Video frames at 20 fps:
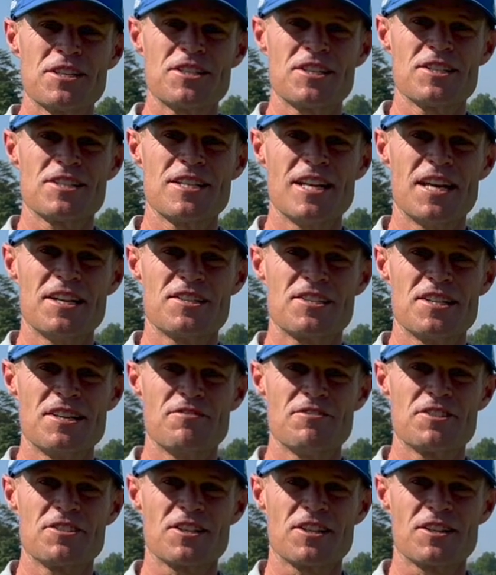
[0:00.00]
is Nate
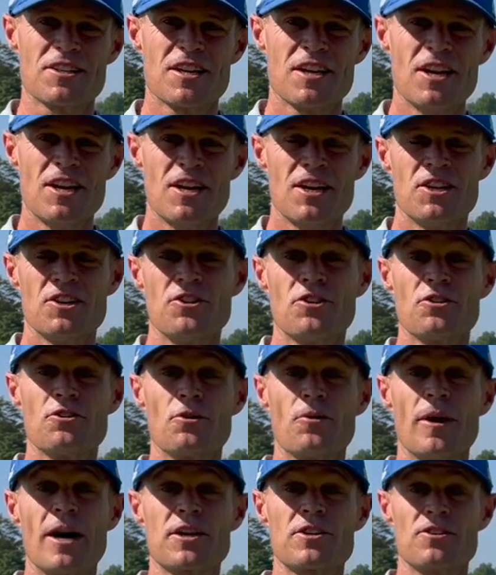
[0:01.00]
Stevenson, your
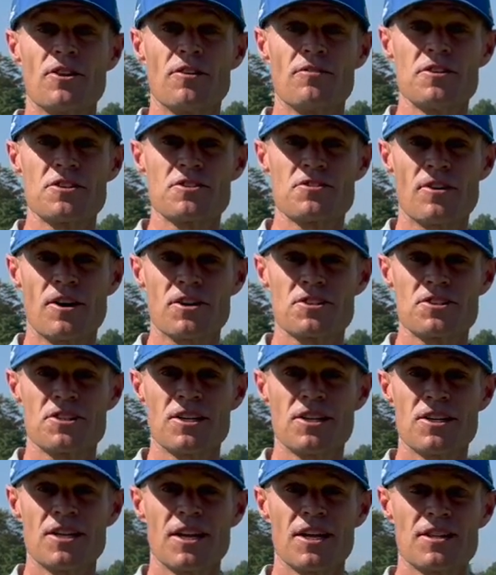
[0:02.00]
Director of
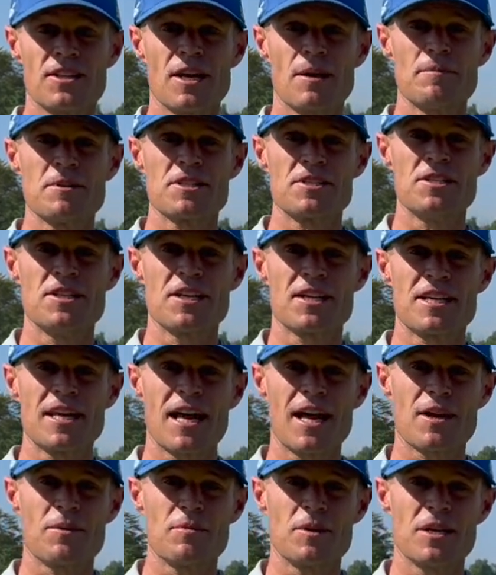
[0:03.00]
Instruction at the MST
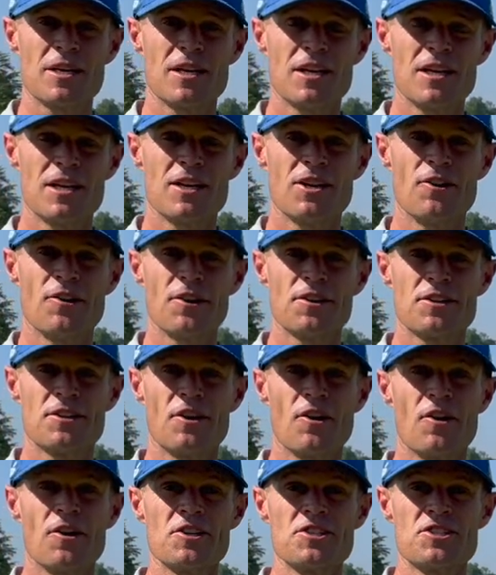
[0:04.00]
Academy here at the
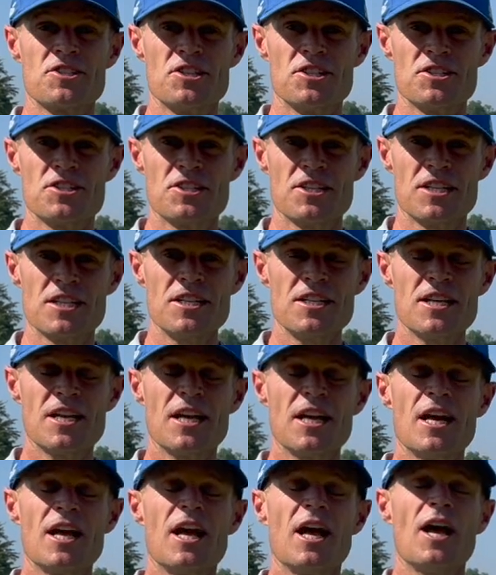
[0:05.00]
RSGC.
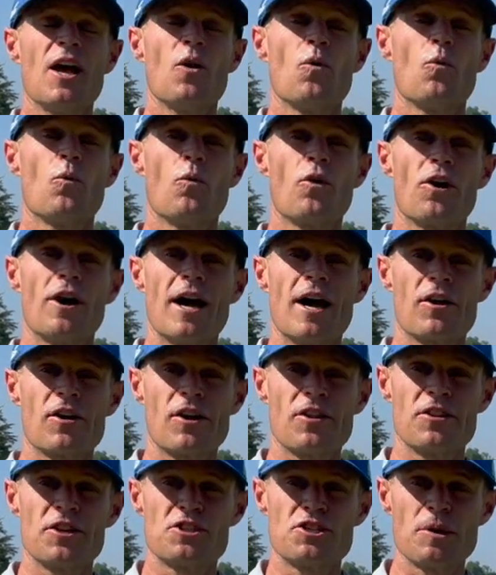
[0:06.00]
We're out
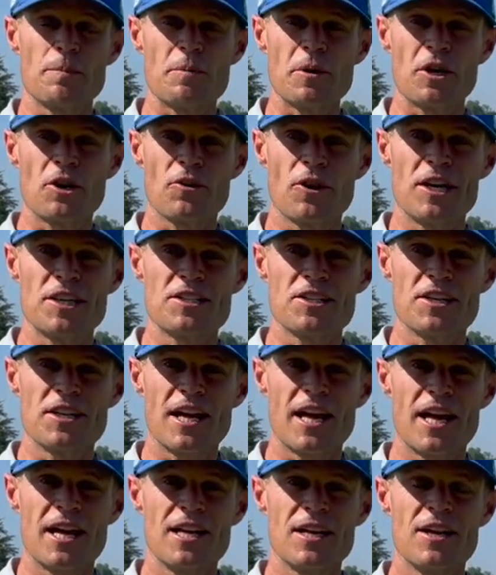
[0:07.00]
on the chipping green
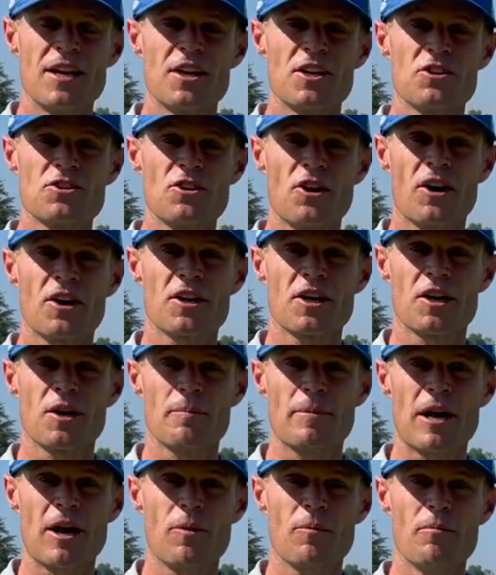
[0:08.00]
today talking
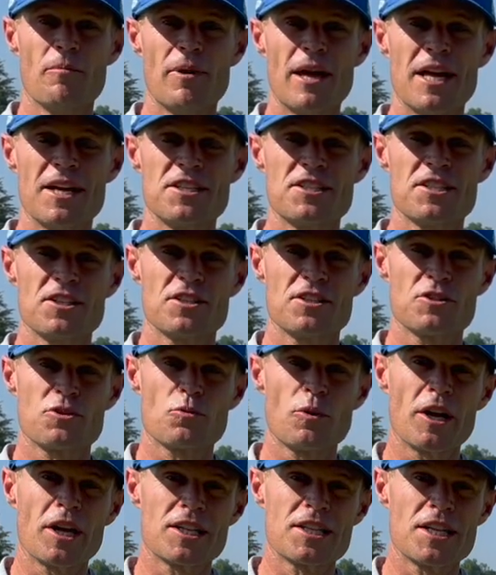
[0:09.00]
about May's
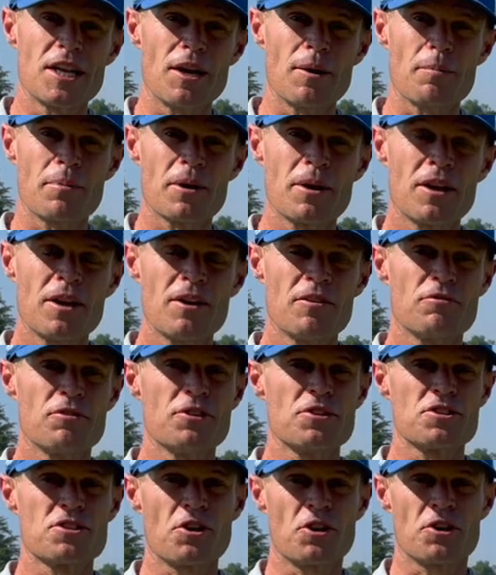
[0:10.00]
swing tip for the
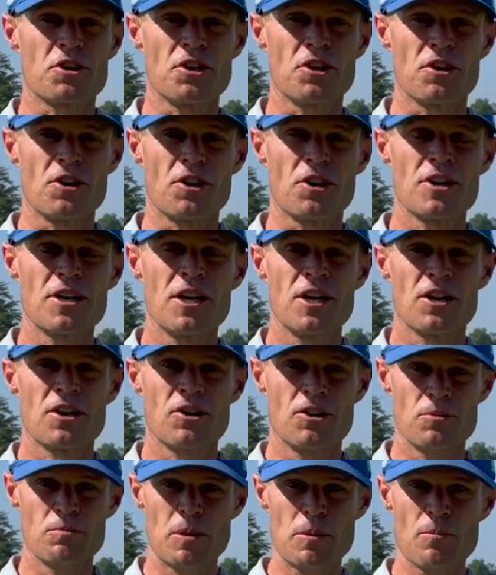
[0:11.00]
circular.
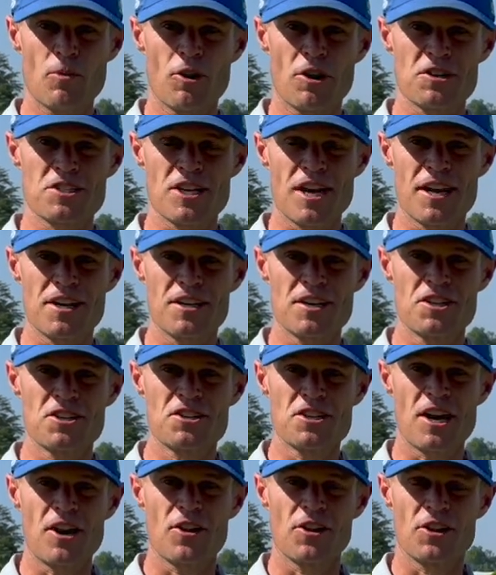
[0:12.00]
Couldn't be more excited to
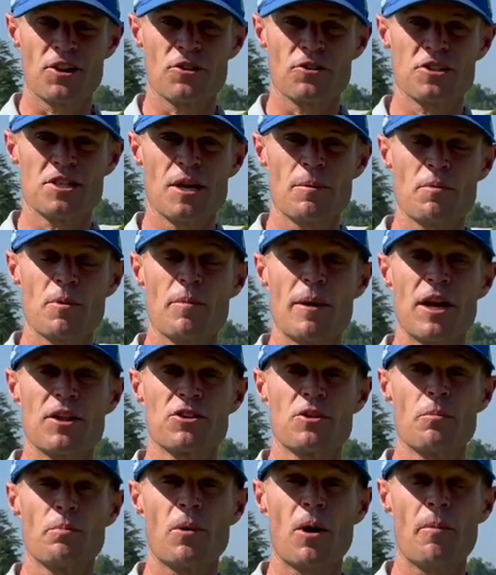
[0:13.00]
share a little tip about
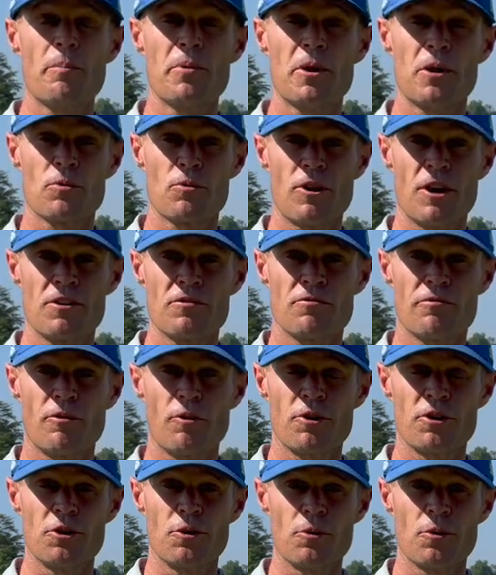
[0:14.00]
the bump and run for
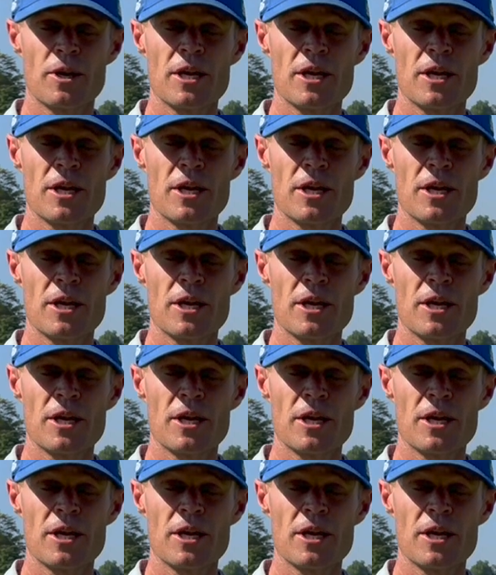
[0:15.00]
you.